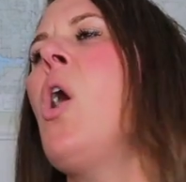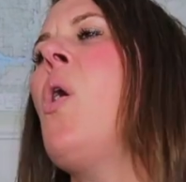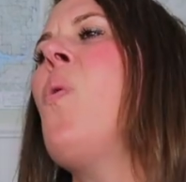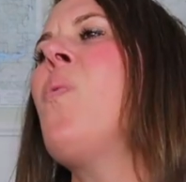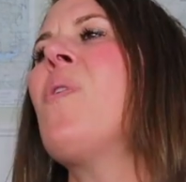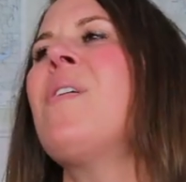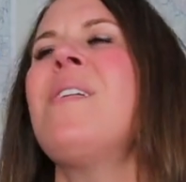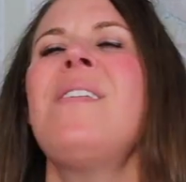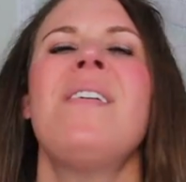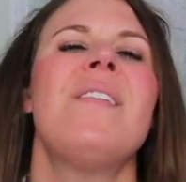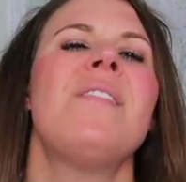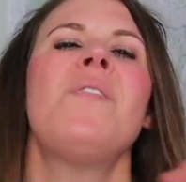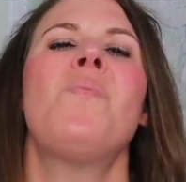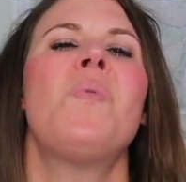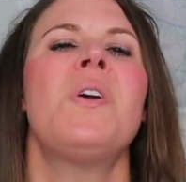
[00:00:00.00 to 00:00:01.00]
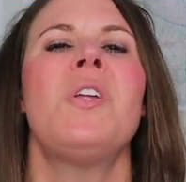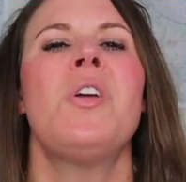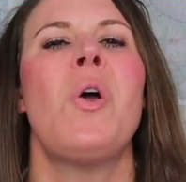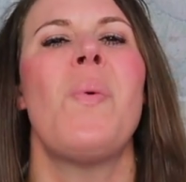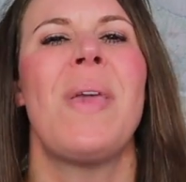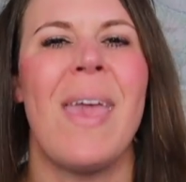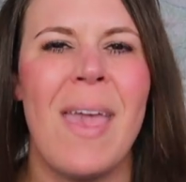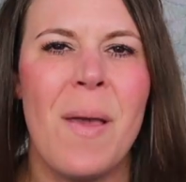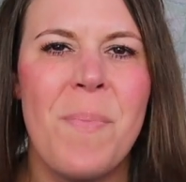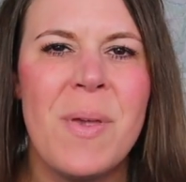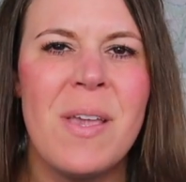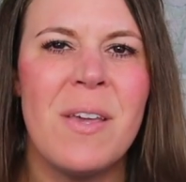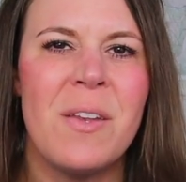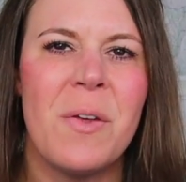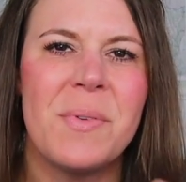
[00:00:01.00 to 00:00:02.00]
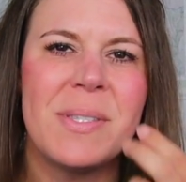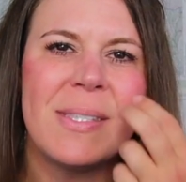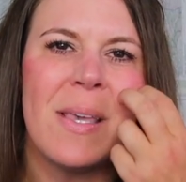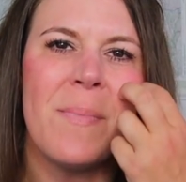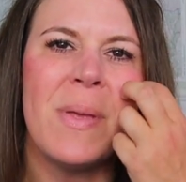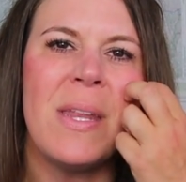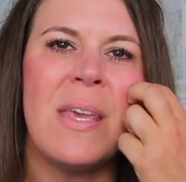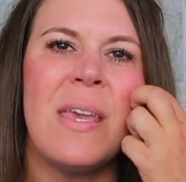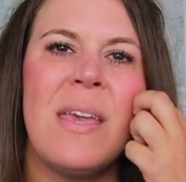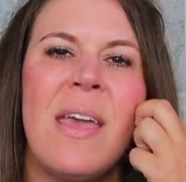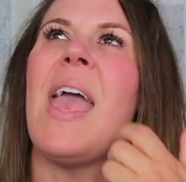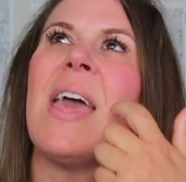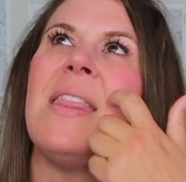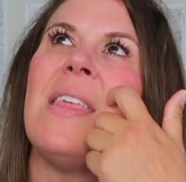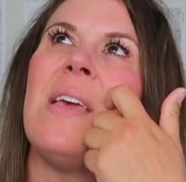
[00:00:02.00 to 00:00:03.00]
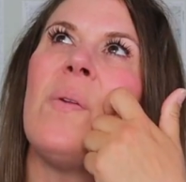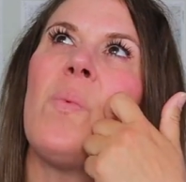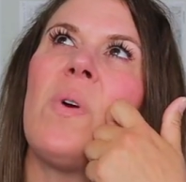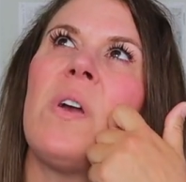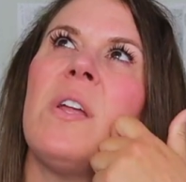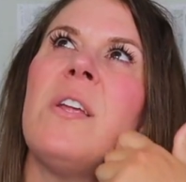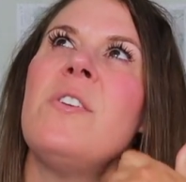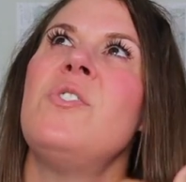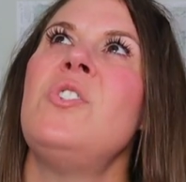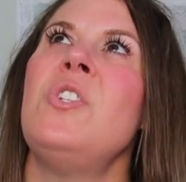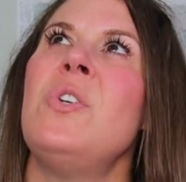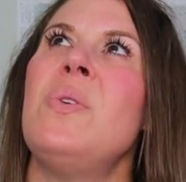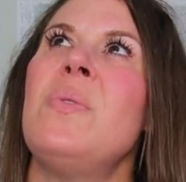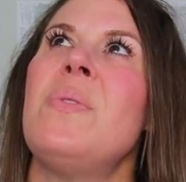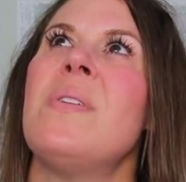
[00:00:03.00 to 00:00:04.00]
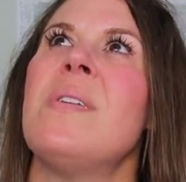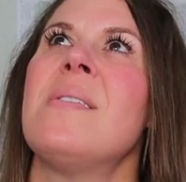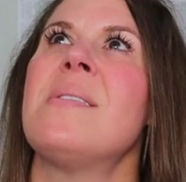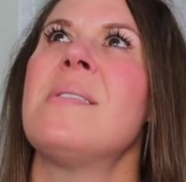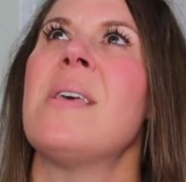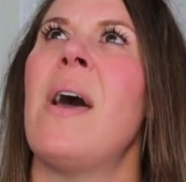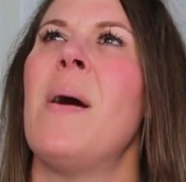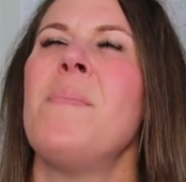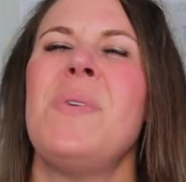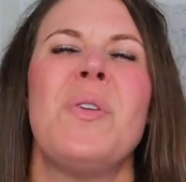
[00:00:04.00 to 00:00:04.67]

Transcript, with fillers: oh, we're gonna, we're gonna go camping in Yosemite and then we're gonna do this, um,